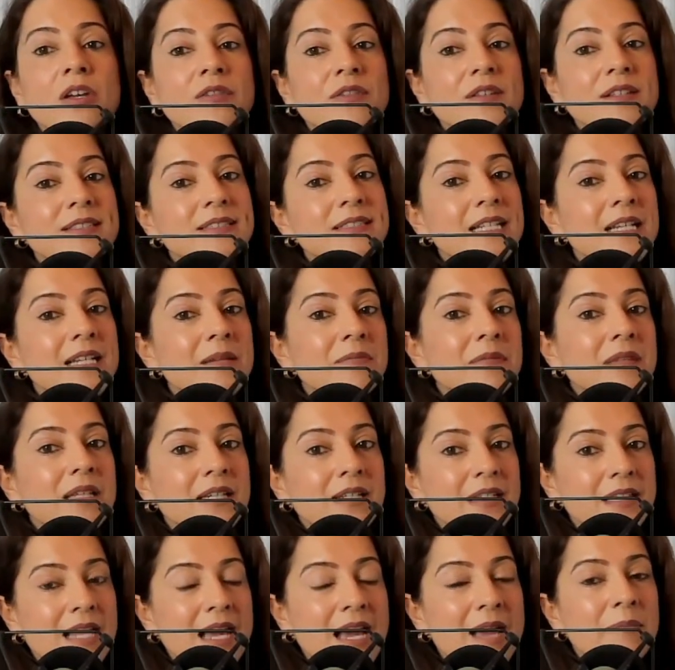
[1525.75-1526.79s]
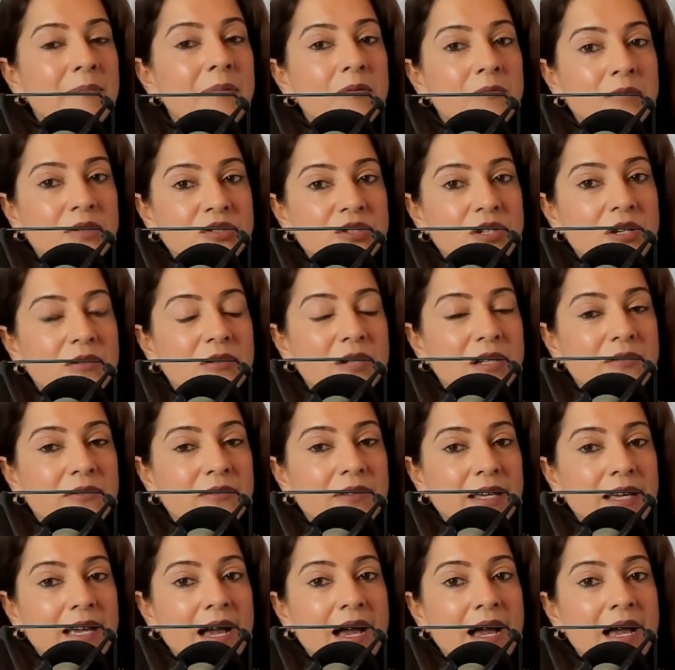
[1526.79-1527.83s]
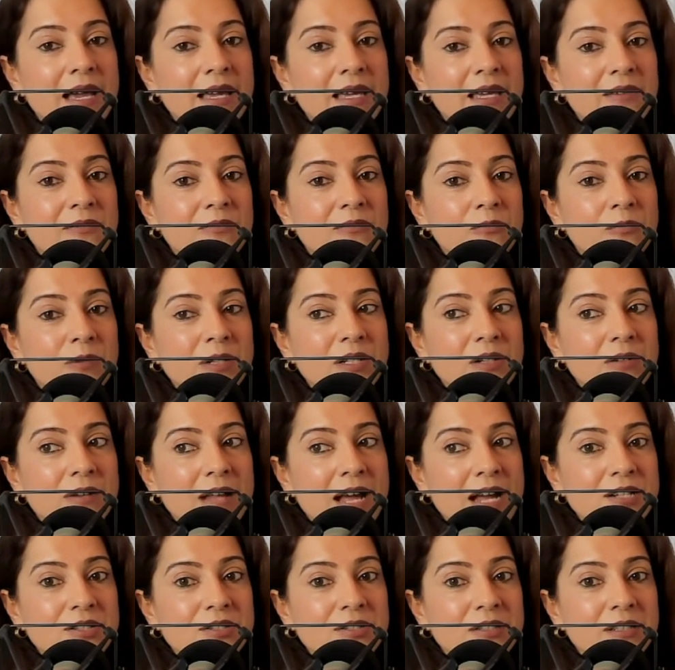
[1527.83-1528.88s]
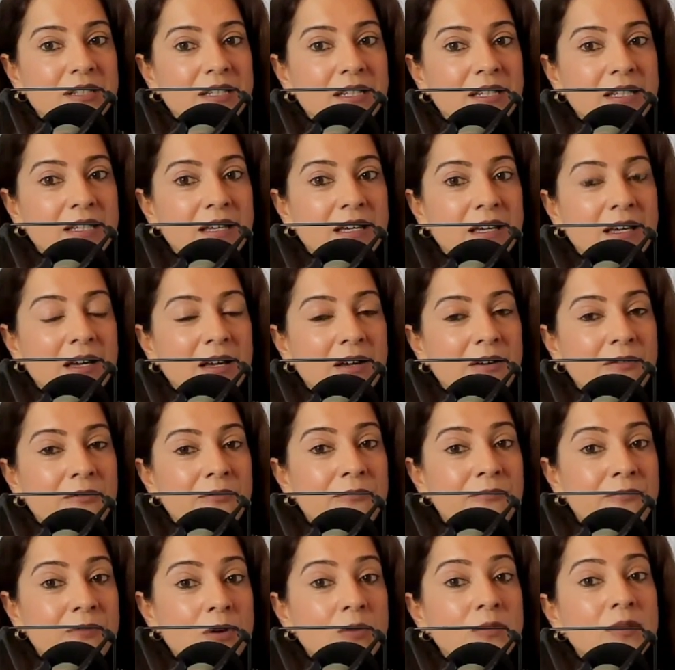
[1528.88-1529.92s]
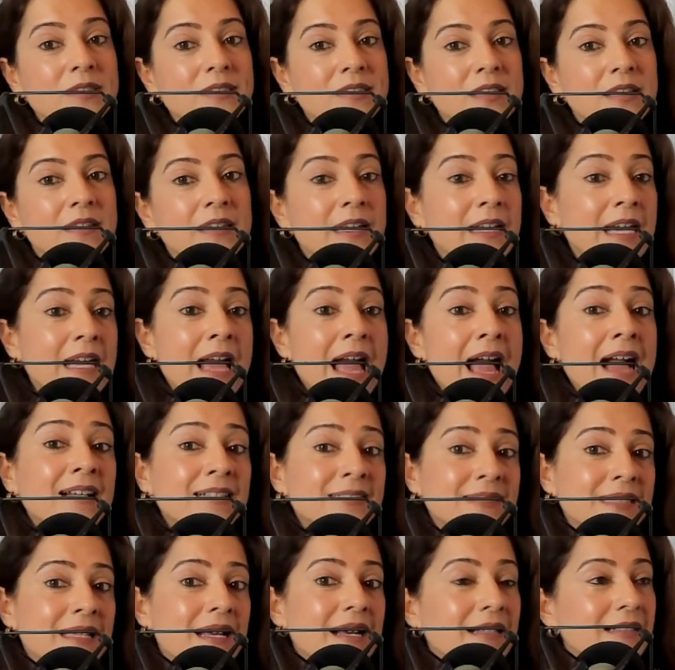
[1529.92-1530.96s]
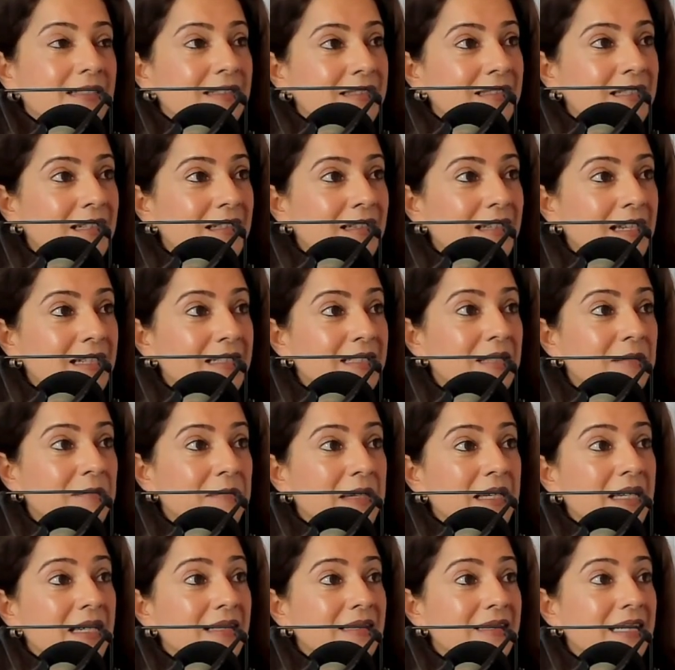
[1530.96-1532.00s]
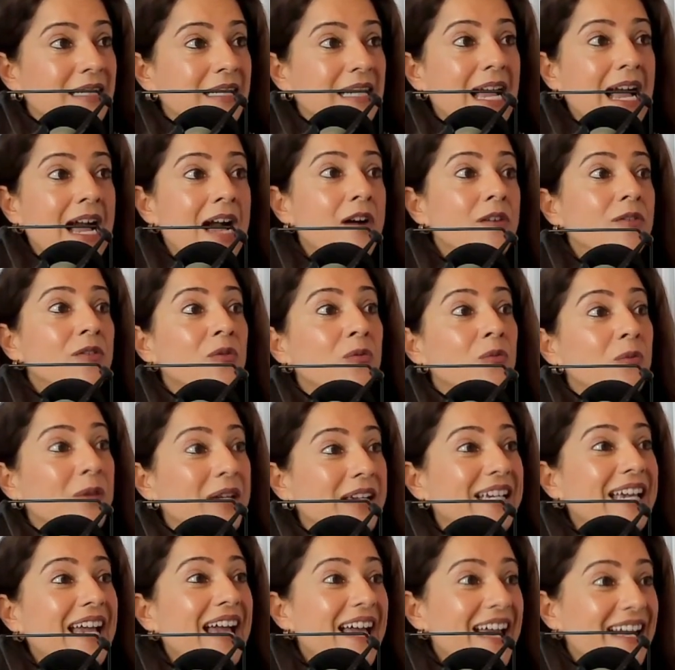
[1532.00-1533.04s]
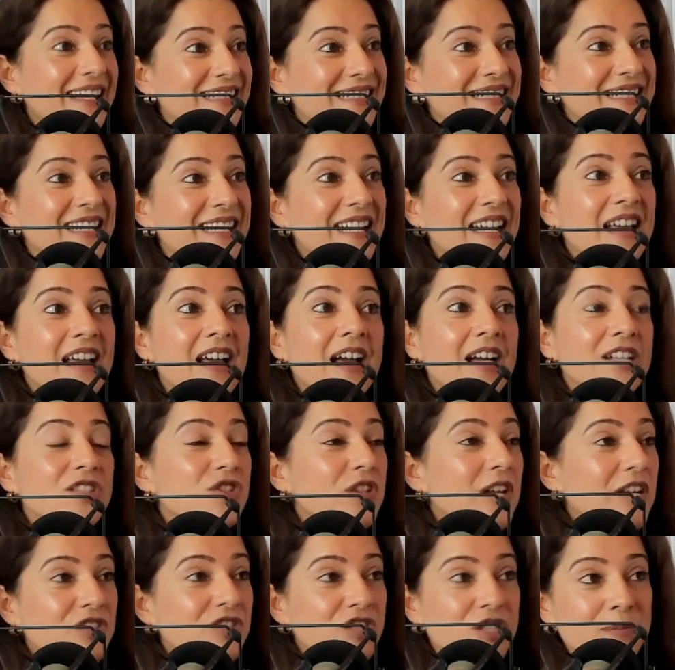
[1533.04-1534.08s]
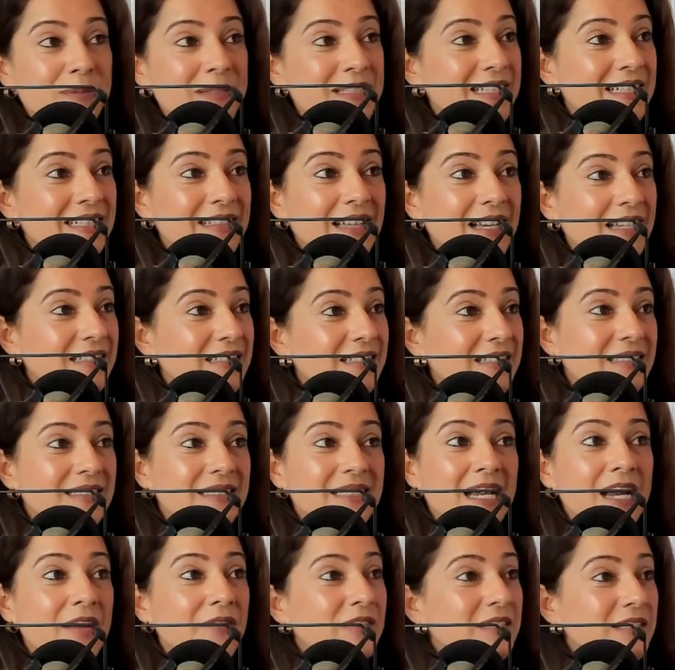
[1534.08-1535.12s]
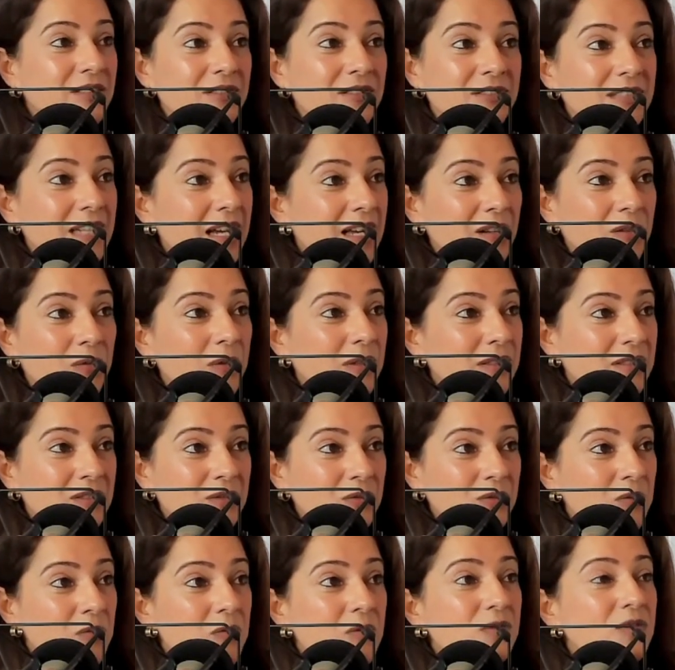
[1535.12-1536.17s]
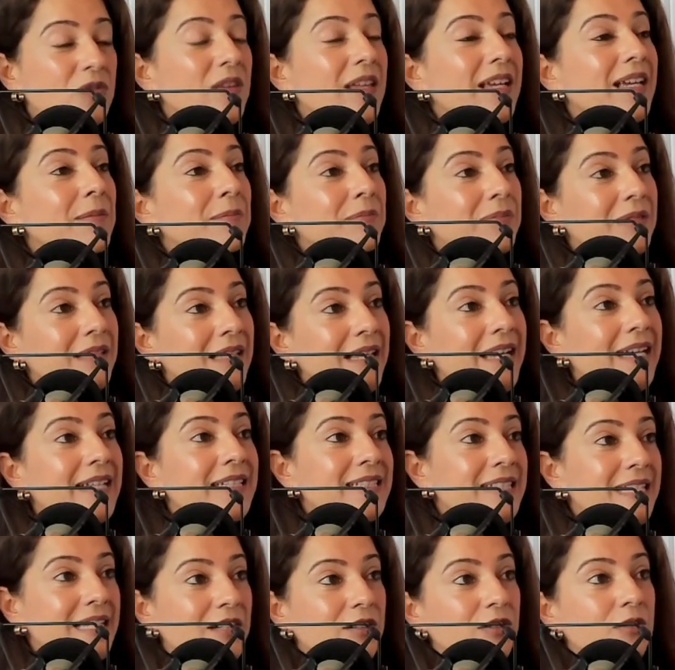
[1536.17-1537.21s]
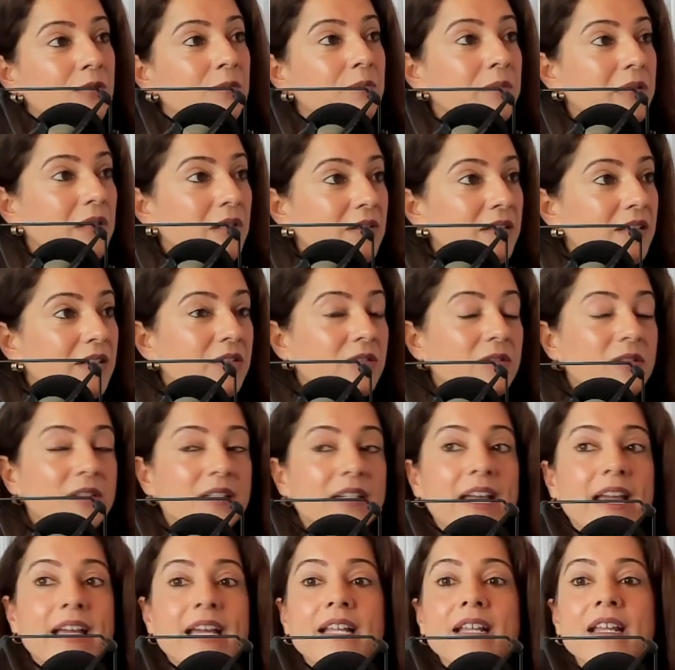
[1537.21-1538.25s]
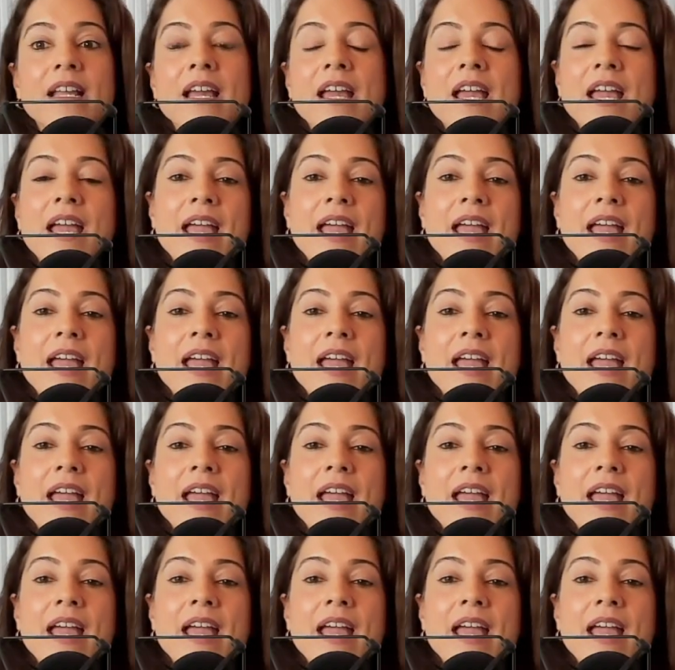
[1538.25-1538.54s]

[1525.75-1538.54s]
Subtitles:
The same thing can happen with generative AI if we don't actually focus on access. To me, it's how do we get a ChatGPT license to every single Title I school so they can play, tinker, build, and create?